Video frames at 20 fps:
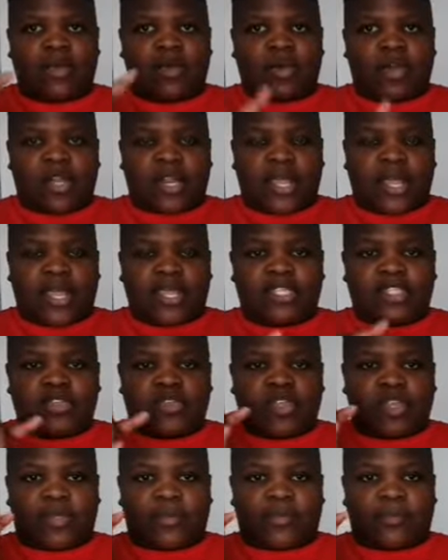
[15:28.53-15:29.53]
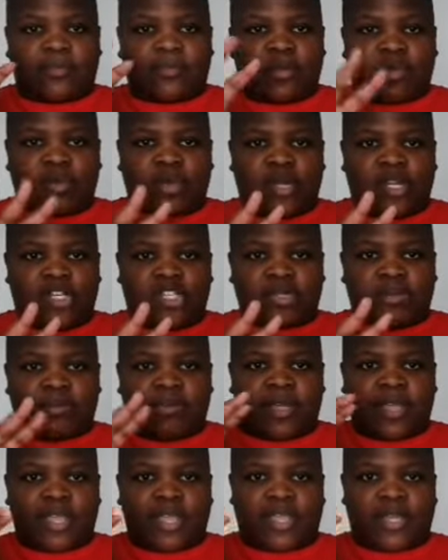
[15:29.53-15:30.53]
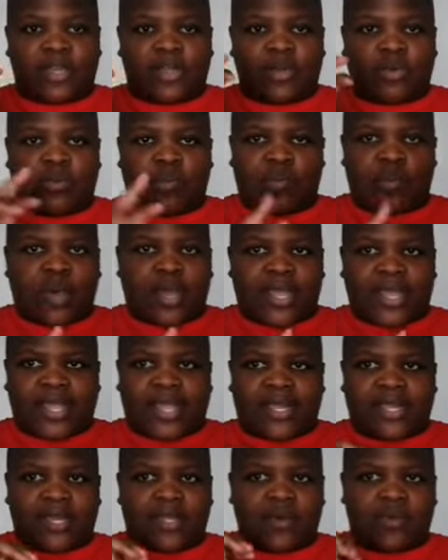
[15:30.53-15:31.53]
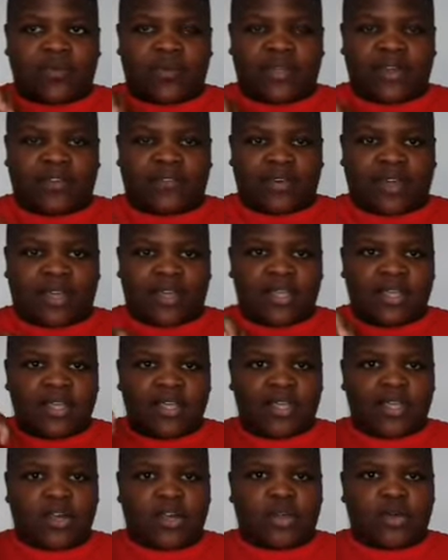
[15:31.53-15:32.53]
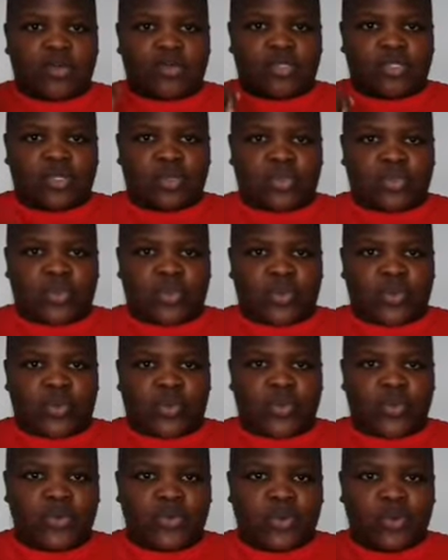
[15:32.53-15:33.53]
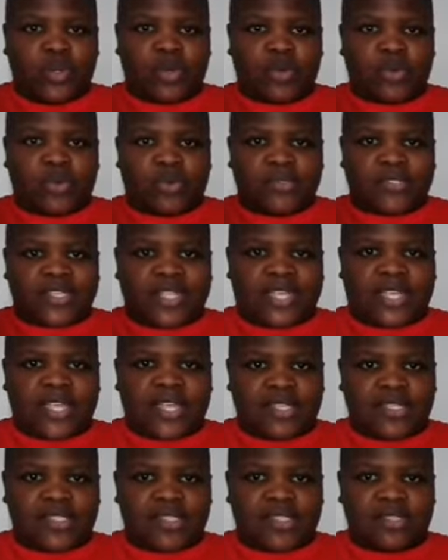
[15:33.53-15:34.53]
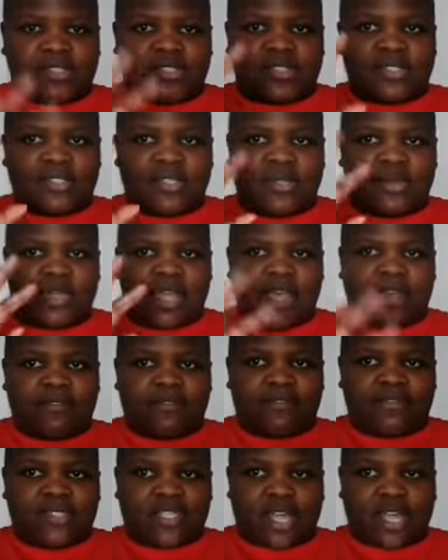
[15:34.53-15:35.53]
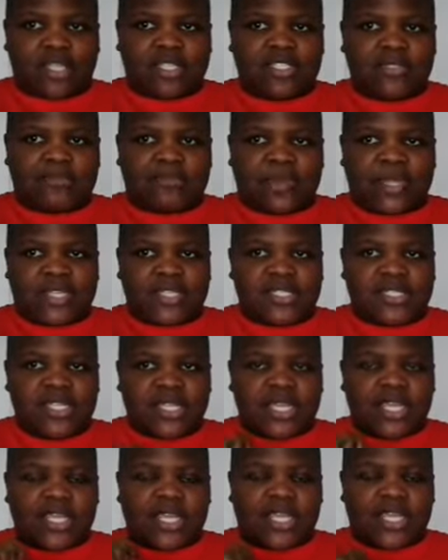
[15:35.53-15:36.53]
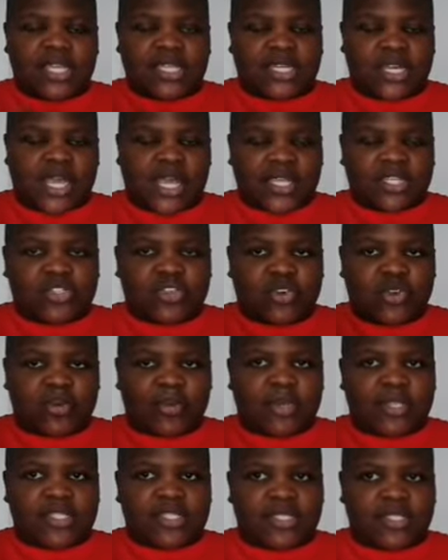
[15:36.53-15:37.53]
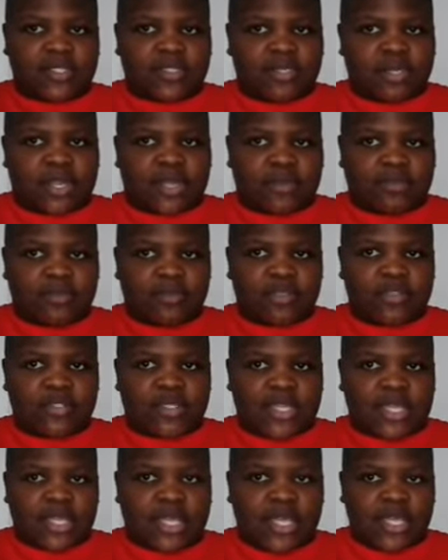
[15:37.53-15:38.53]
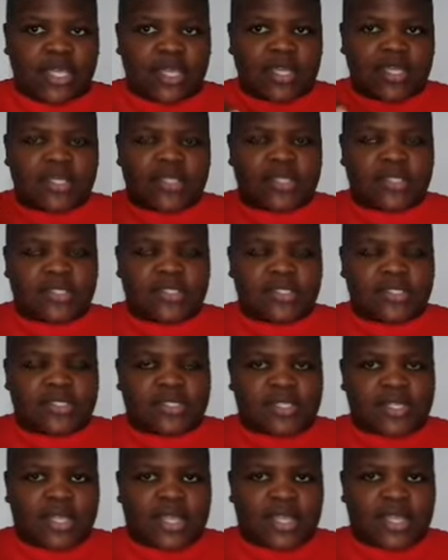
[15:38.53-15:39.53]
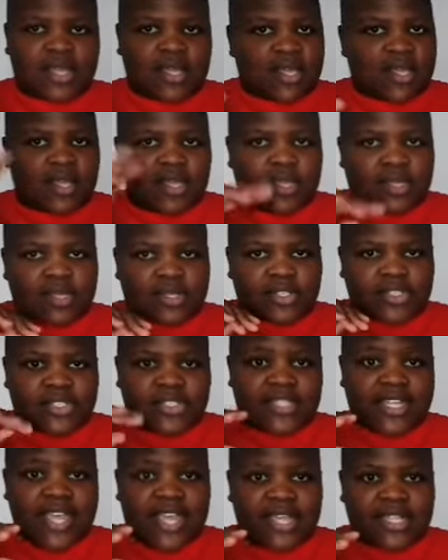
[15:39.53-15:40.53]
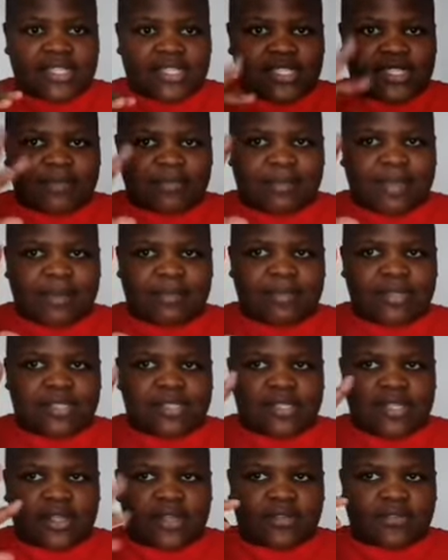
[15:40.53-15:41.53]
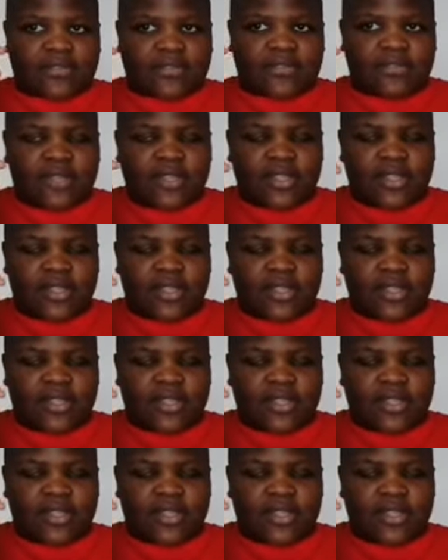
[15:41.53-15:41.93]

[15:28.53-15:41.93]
Order ice cream, order champagne, wine, whatever. Close the door, close the curtains, have dark space, eat ice cream, listen to loud music, sing, dance by myself,